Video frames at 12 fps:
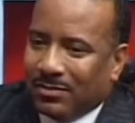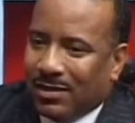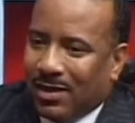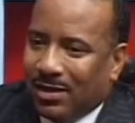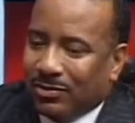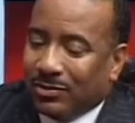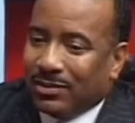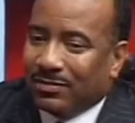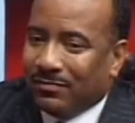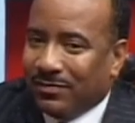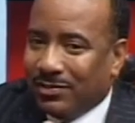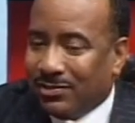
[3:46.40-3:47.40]
I looked at the
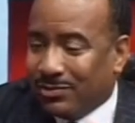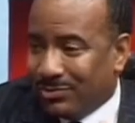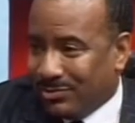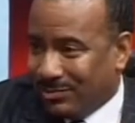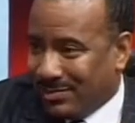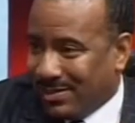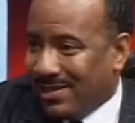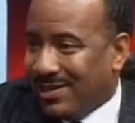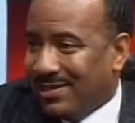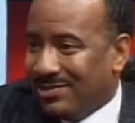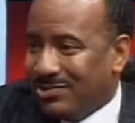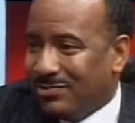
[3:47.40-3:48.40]
vehicles that I
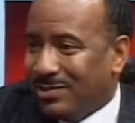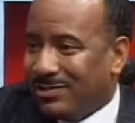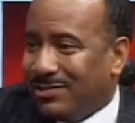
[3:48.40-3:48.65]
had in the U.S.